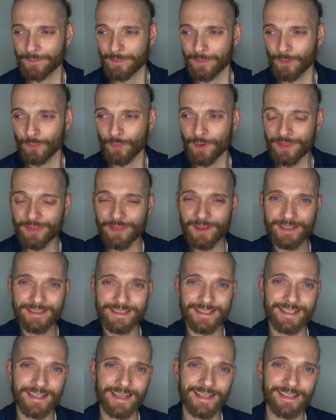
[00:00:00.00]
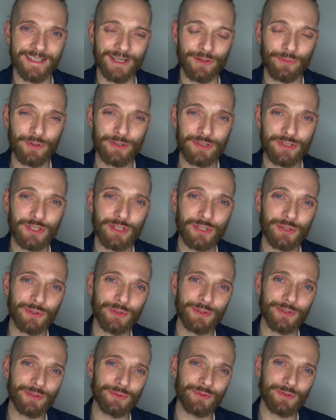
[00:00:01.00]
with that said, I want to show
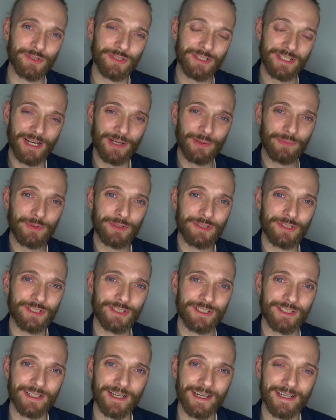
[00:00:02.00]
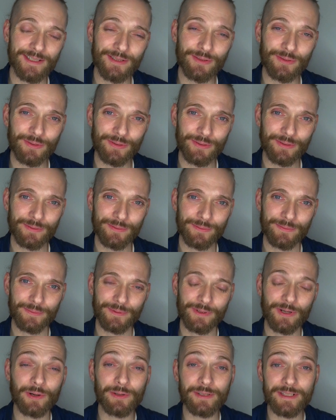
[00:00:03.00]
you just how much I know
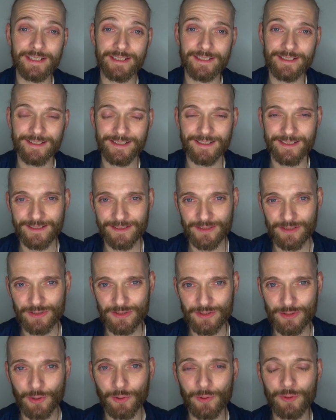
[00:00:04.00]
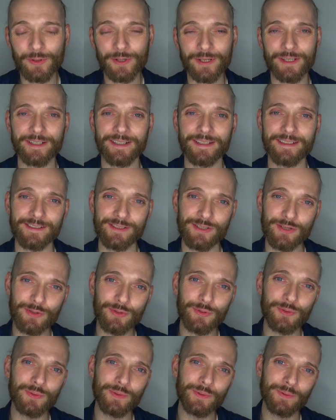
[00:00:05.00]
God is talking
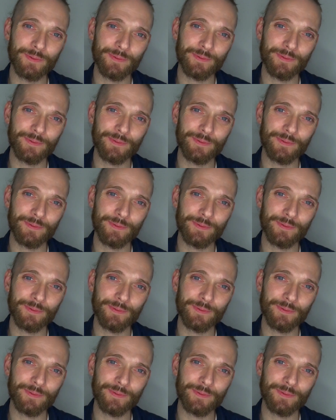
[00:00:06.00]
to